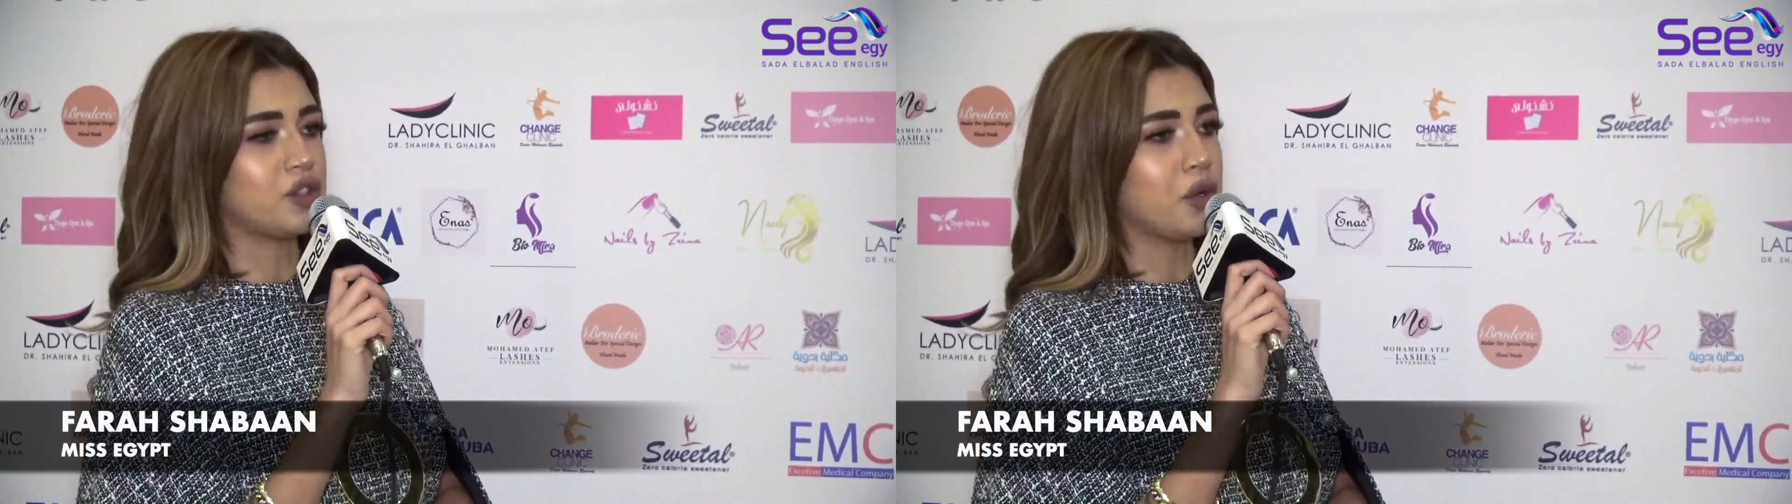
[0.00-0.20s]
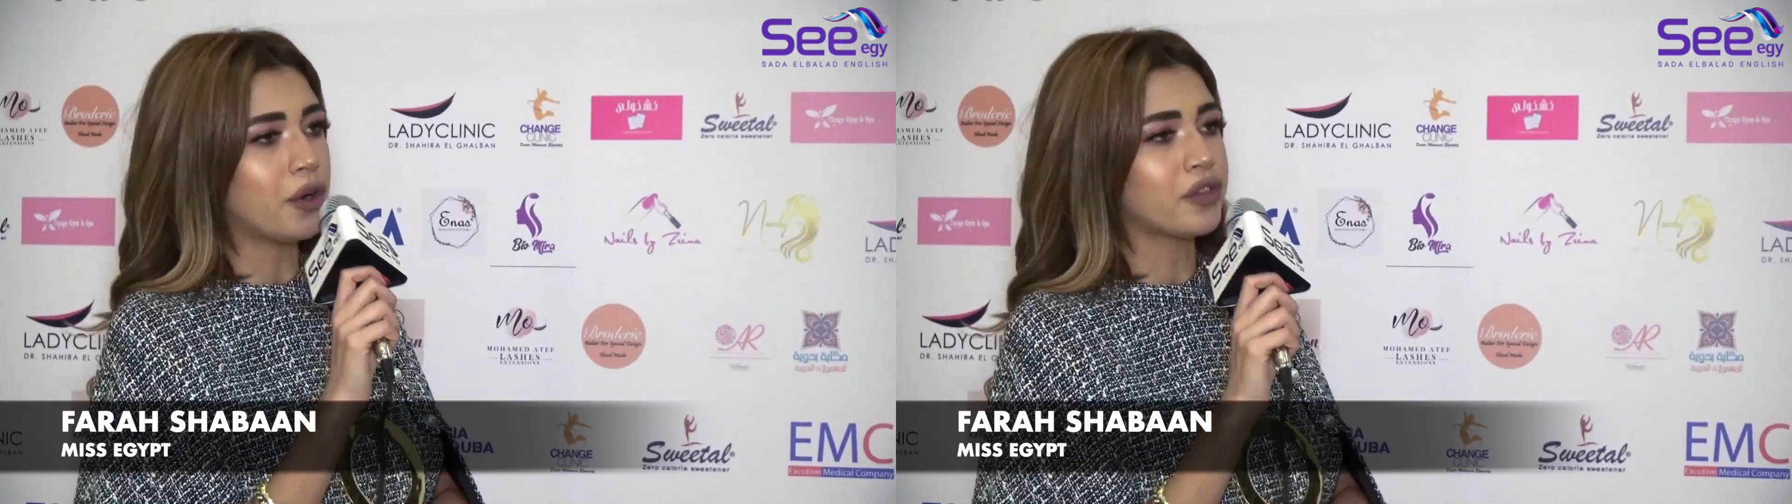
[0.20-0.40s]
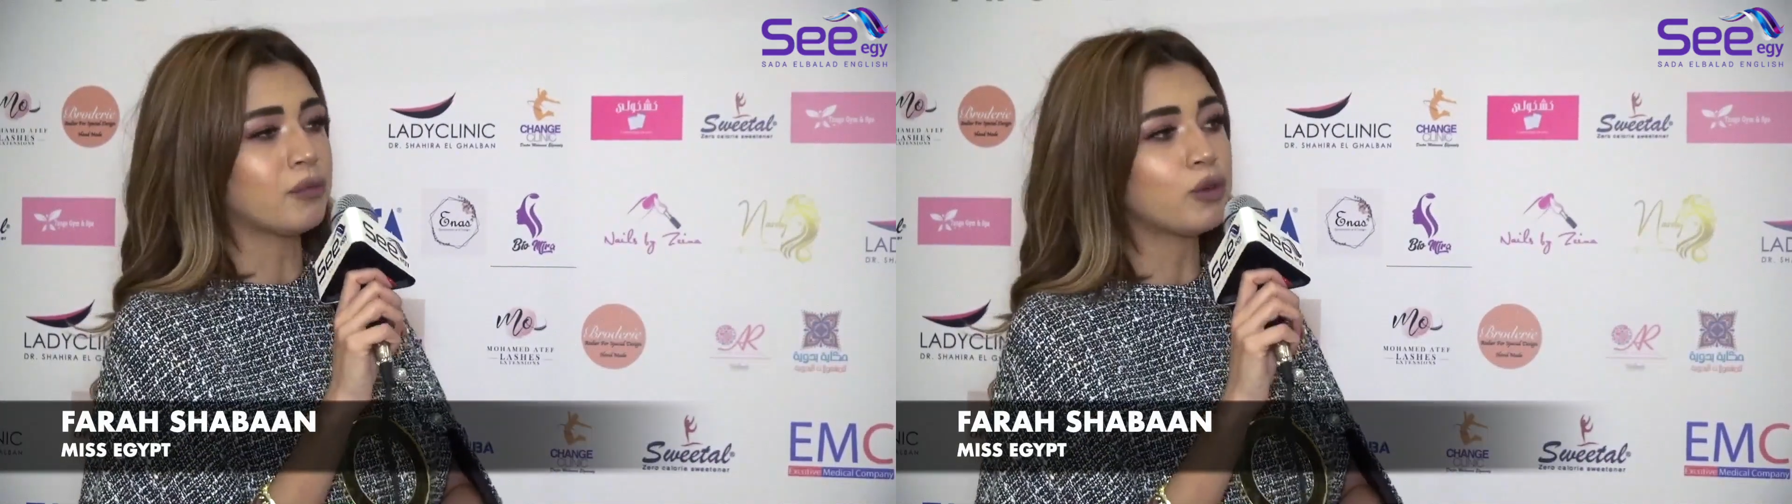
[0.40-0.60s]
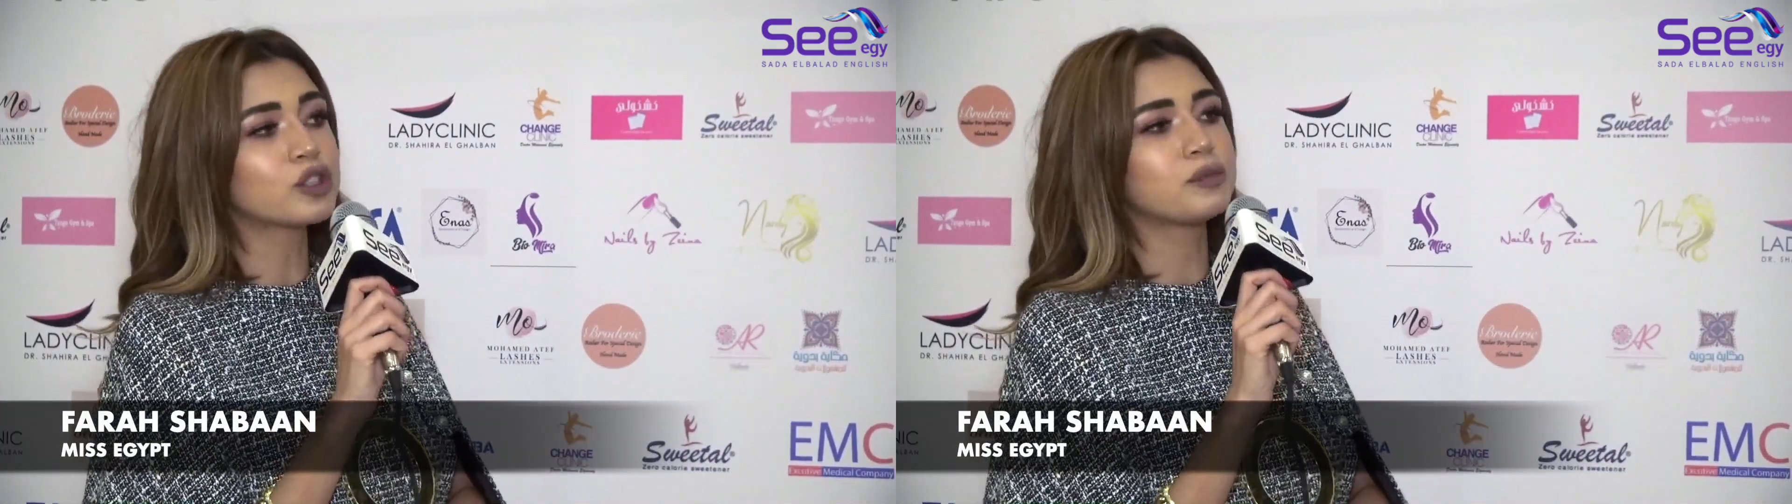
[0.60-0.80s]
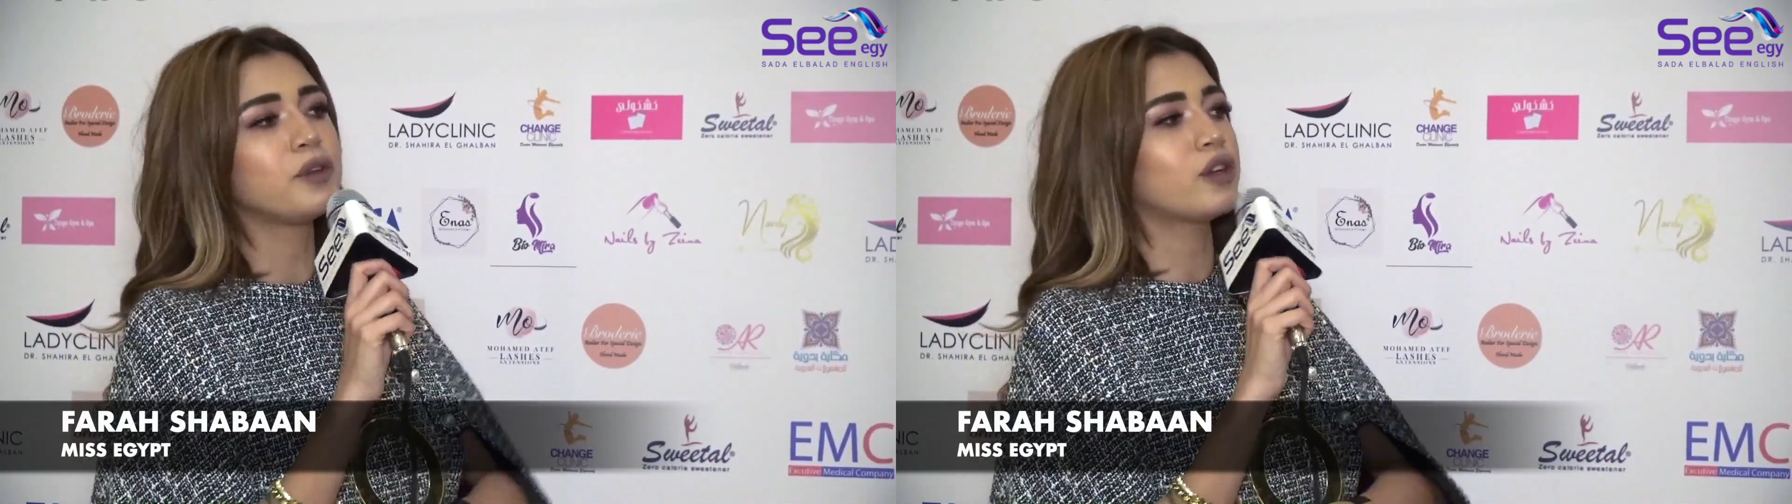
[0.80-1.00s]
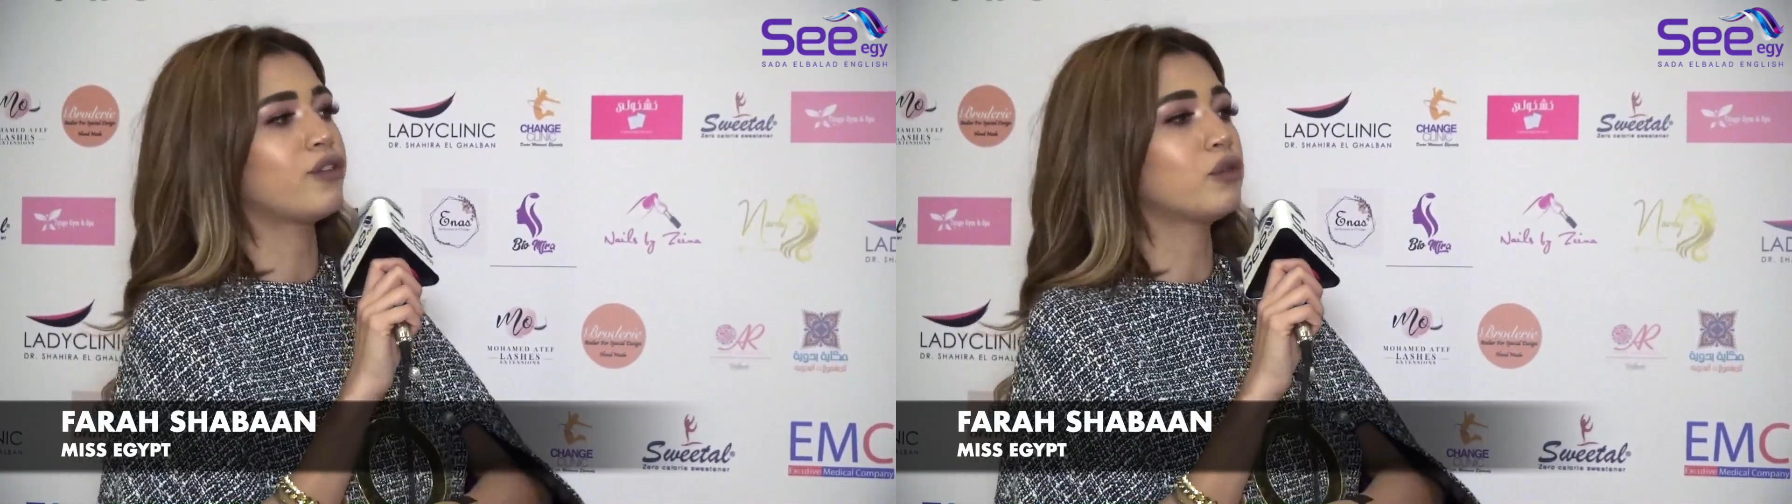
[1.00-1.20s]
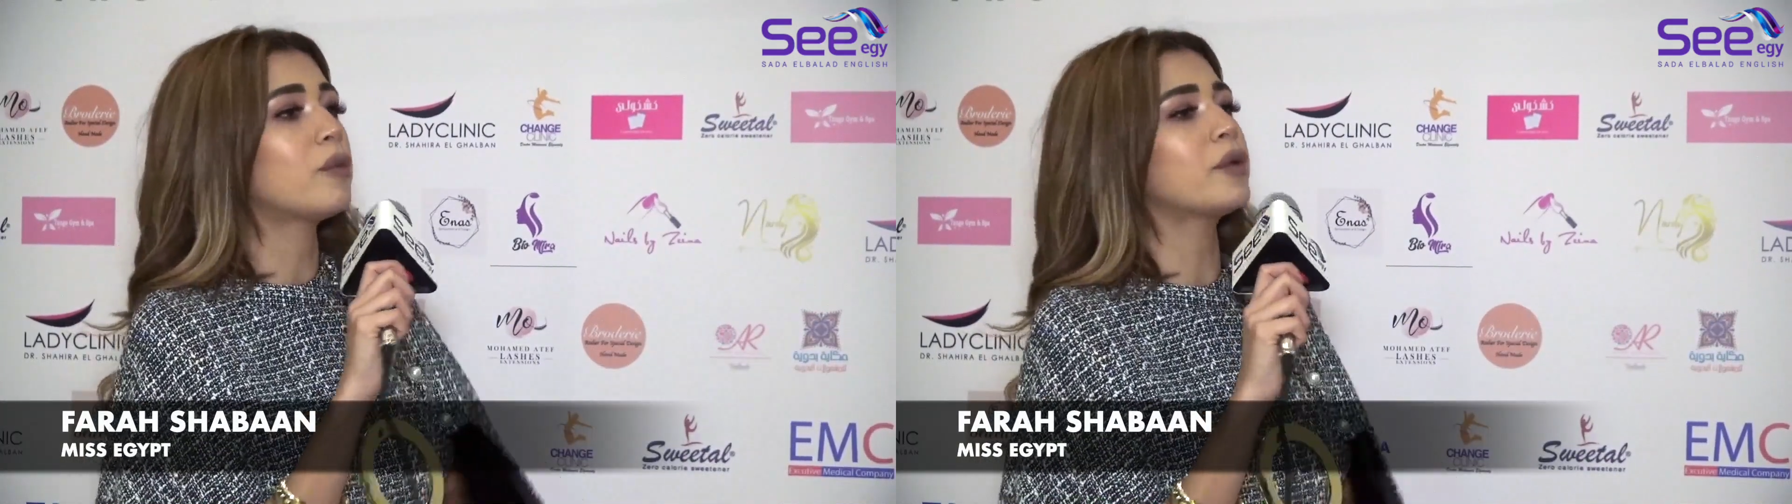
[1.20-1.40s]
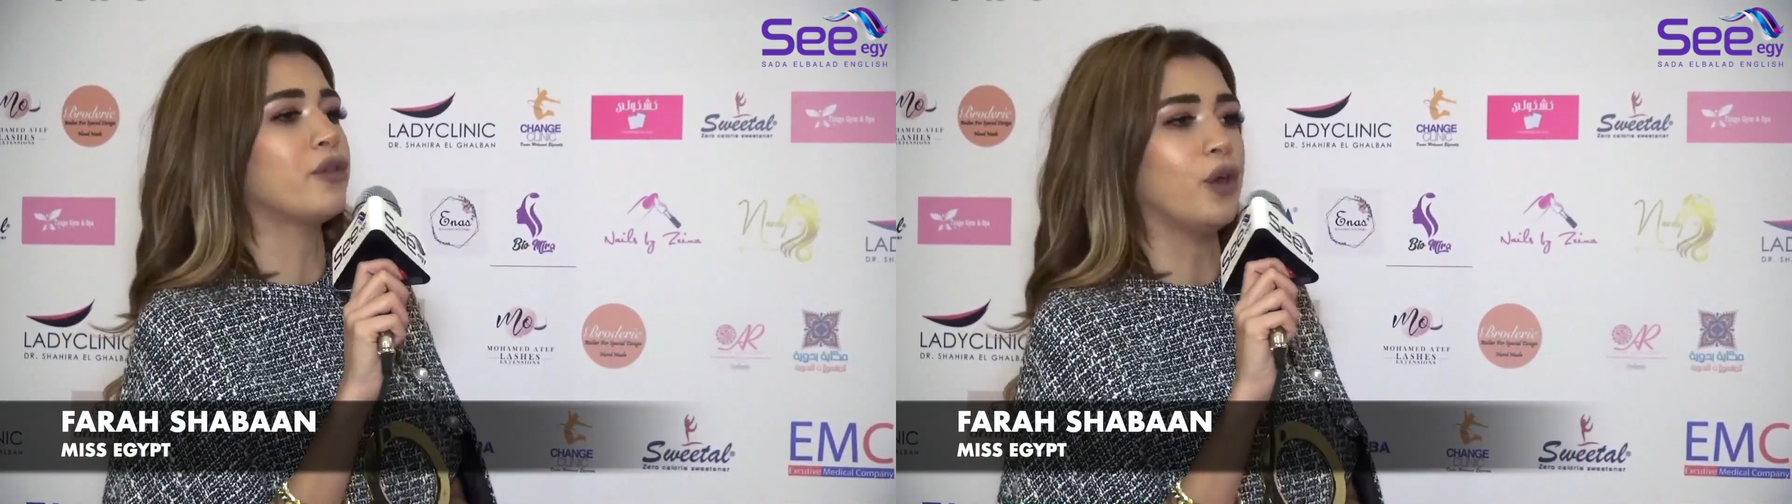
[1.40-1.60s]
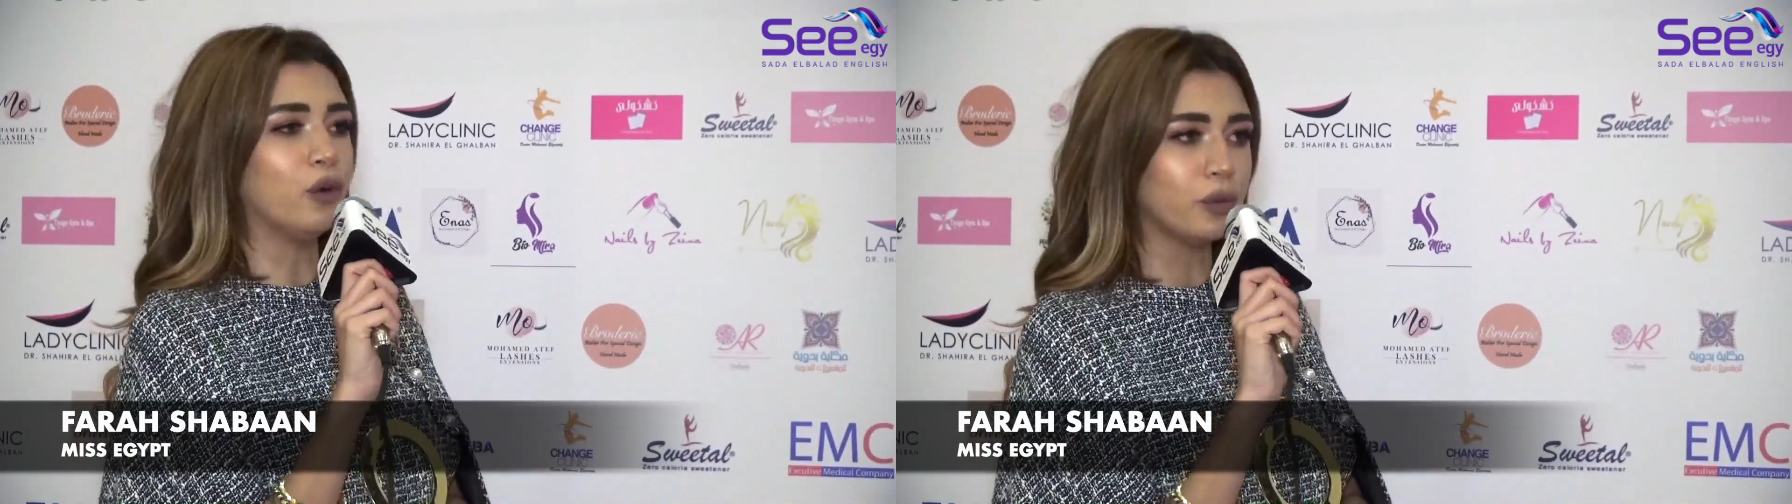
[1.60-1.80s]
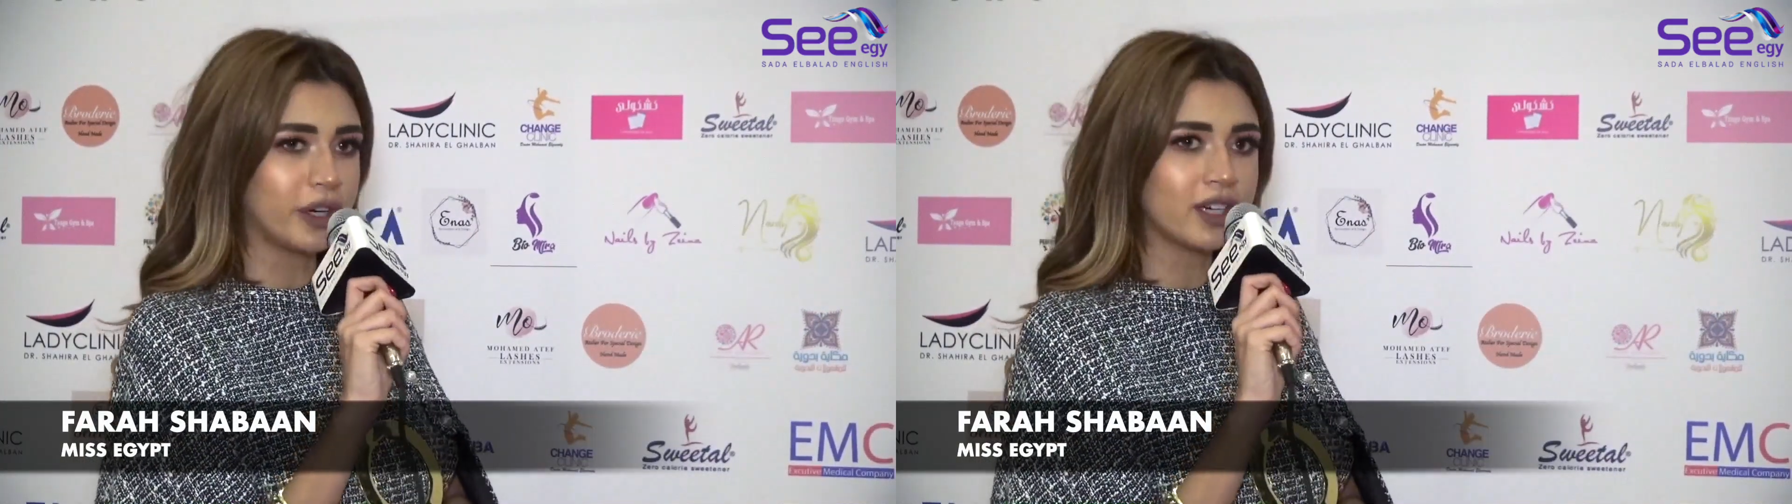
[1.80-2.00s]
that you are the most beautiful woman in the
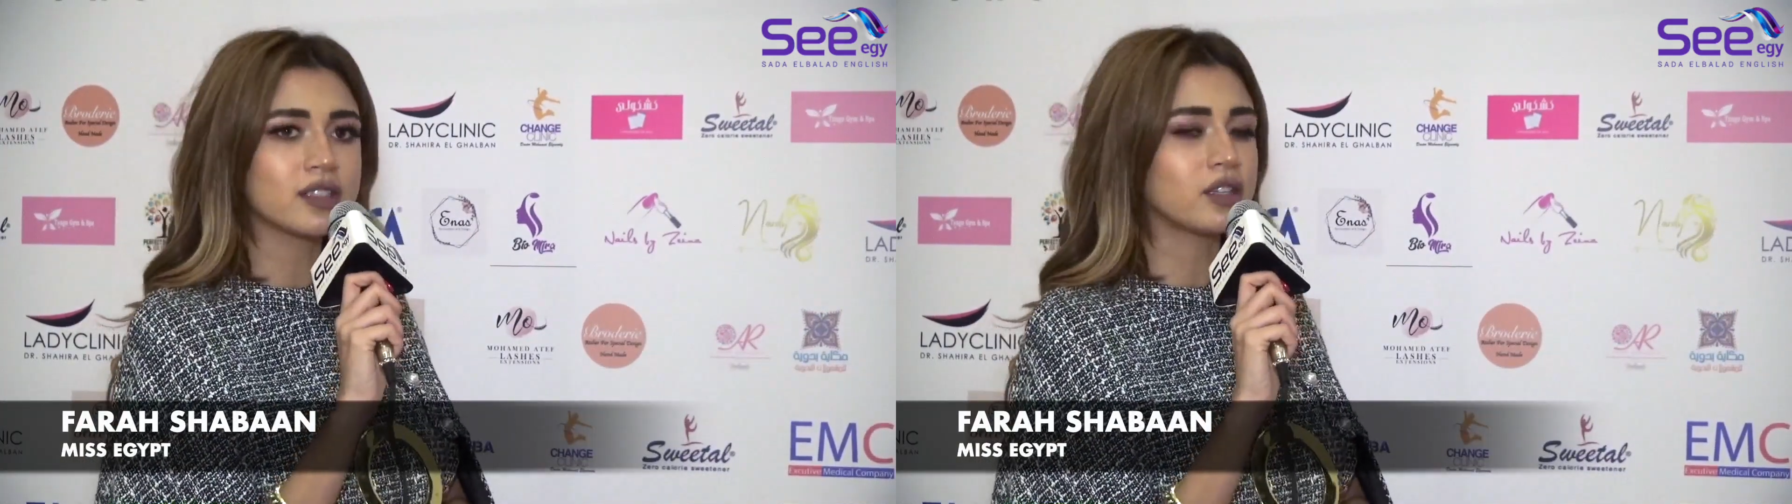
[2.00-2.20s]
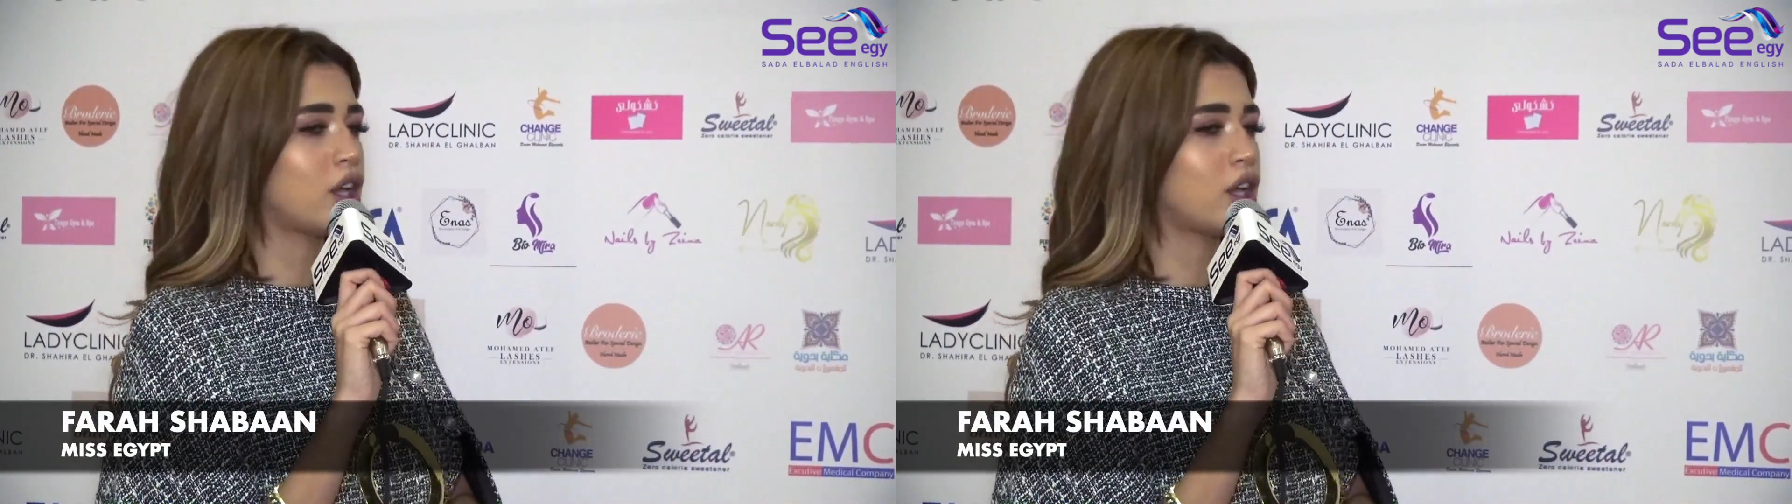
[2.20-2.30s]
whole world,